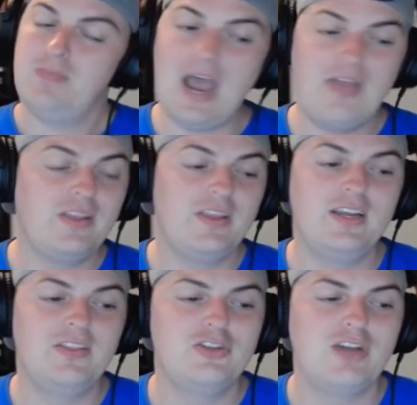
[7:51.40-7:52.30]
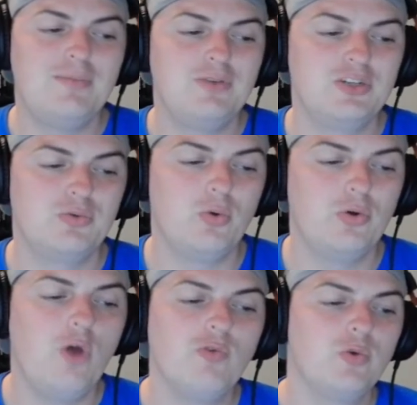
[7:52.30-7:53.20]
I think they can get the job done. So we're
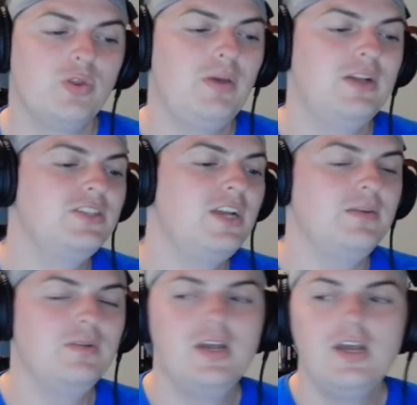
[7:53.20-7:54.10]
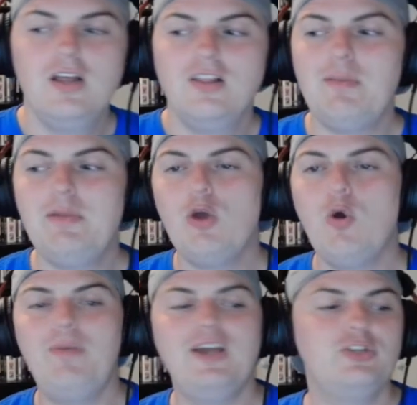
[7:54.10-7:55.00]
going over with Penn State. Let me know
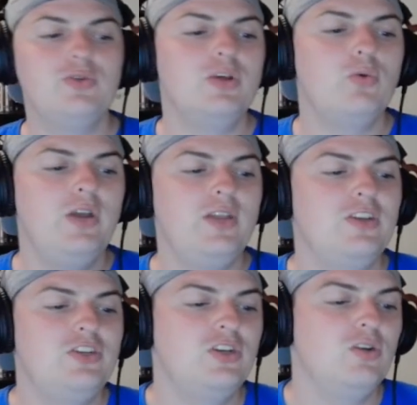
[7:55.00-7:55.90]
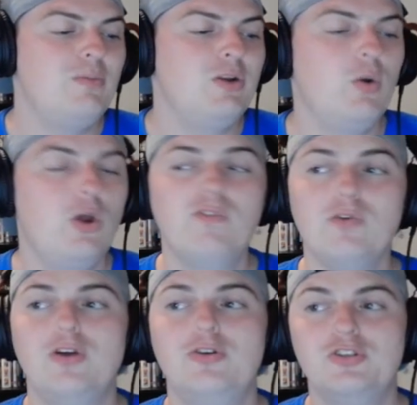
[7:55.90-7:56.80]
what bets you think will hit this year. Let me know what over
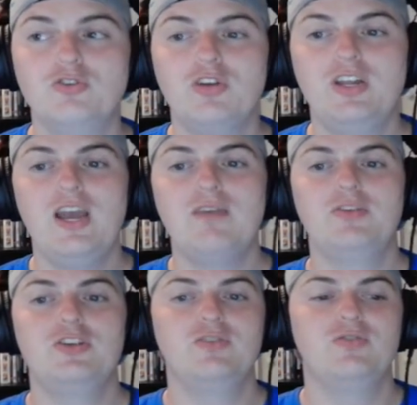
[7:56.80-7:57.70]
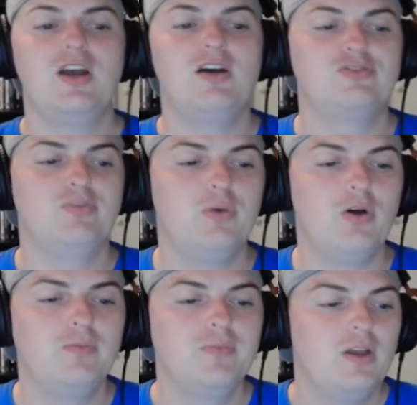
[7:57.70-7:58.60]
unders you're looking at for this year for college
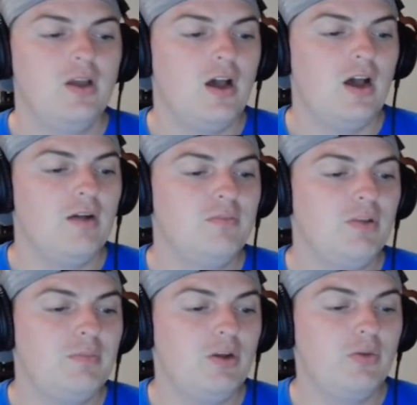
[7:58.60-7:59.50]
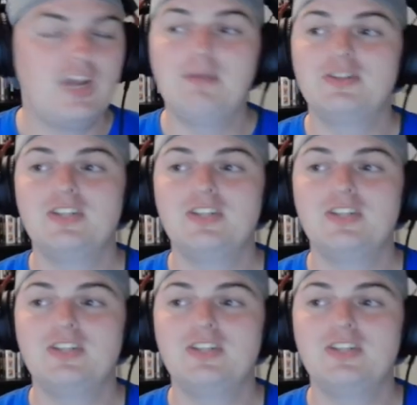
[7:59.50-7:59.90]
football. Uh, let me know in the comments